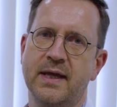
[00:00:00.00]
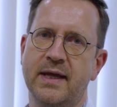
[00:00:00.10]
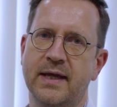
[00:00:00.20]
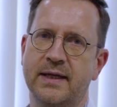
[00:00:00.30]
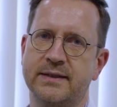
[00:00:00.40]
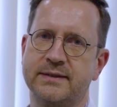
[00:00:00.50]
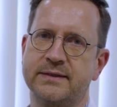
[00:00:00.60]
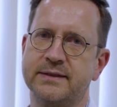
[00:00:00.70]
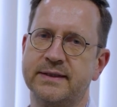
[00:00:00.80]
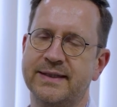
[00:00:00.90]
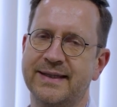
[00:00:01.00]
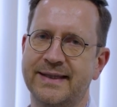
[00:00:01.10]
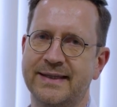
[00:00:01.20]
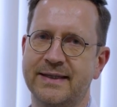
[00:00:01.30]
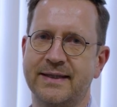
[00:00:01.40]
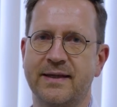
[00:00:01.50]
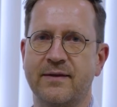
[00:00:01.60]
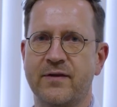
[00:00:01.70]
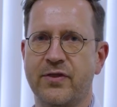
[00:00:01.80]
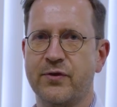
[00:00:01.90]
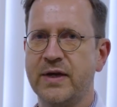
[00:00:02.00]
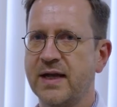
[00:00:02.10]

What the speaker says: and in 3D